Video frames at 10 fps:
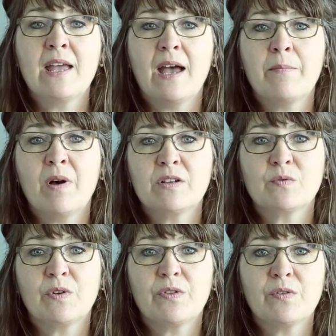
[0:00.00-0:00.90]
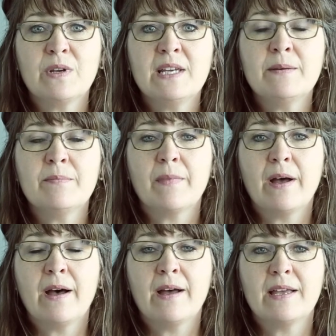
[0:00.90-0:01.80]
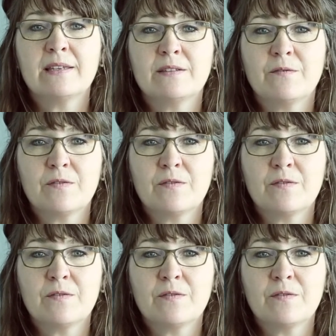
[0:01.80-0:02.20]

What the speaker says: And Module 3 is the